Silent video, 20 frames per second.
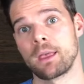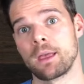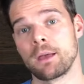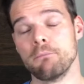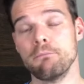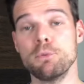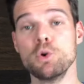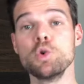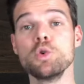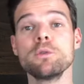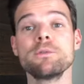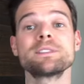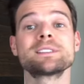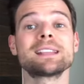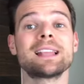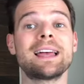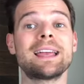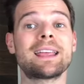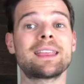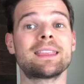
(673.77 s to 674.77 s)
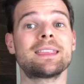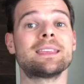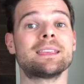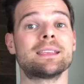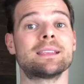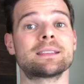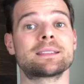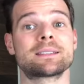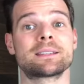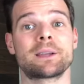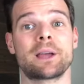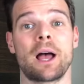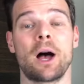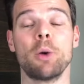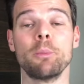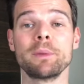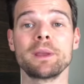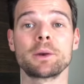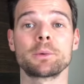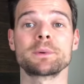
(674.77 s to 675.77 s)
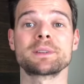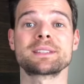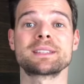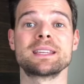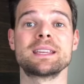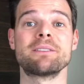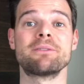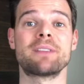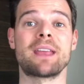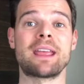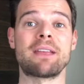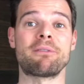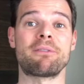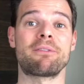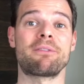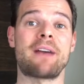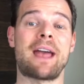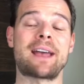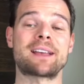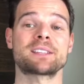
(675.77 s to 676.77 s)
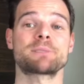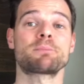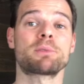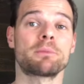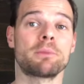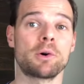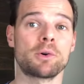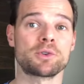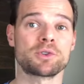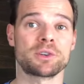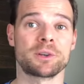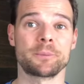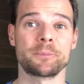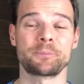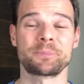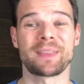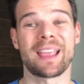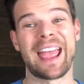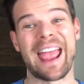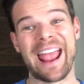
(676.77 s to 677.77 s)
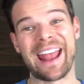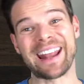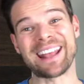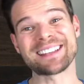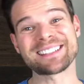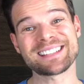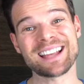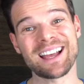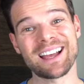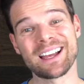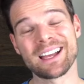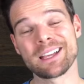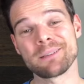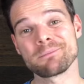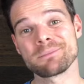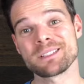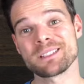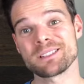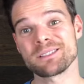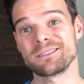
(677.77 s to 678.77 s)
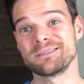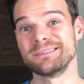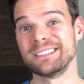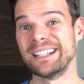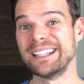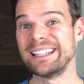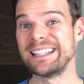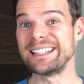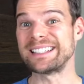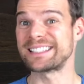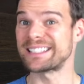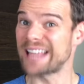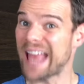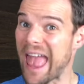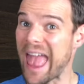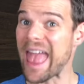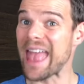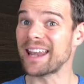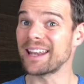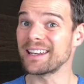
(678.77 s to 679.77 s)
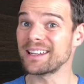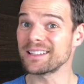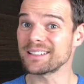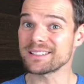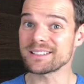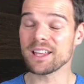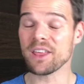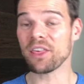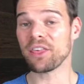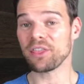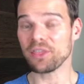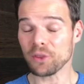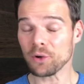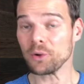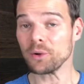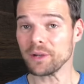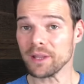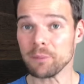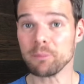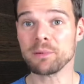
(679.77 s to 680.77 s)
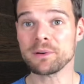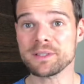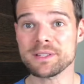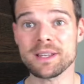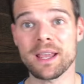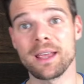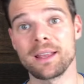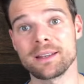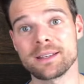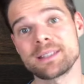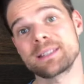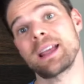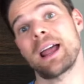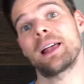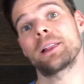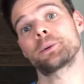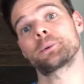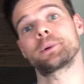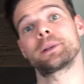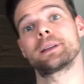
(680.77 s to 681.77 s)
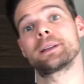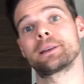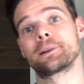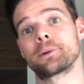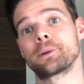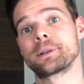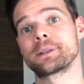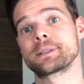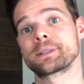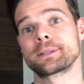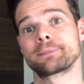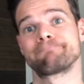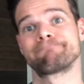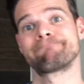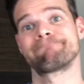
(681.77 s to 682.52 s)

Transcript: Moves like these helped me to receive a fast promotion and at times a ten to thirty percent salary increase.